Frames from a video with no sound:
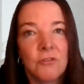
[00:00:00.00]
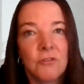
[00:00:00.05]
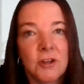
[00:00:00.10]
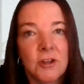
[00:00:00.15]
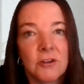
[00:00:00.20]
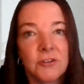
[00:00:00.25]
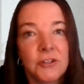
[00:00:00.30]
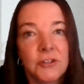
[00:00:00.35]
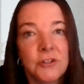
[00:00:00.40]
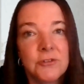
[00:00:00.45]

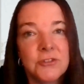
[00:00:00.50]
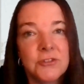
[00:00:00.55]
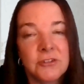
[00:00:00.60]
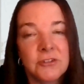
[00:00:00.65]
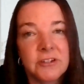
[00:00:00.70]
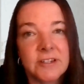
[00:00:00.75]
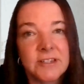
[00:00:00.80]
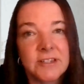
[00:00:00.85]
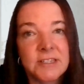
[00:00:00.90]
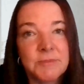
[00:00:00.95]
Their
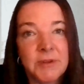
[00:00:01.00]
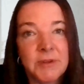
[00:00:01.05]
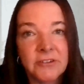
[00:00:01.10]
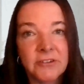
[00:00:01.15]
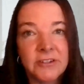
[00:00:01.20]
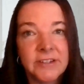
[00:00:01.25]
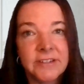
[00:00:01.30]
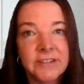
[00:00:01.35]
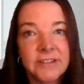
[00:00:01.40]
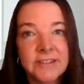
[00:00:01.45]
user
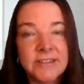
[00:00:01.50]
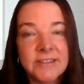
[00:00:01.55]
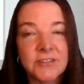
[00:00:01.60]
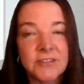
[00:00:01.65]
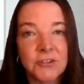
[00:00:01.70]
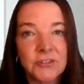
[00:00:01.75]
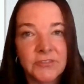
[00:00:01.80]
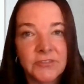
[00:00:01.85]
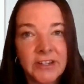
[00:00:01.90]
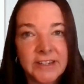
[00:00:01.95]
experience
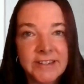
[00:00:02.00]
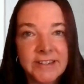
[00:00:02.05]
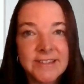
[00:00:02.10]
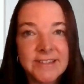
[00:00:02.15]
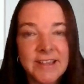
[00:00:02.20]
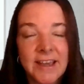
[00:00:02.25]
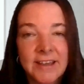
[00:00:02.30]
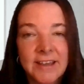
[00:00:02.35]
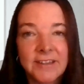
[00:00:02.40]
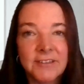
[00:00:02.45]

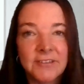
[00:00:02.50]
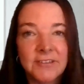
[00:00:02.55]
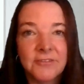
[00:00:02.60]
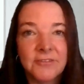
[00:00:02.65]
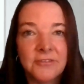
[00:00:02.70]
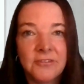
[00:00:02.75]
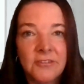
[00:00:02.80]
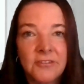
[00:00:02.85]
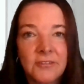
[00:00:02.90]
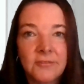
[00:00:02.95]
surveys have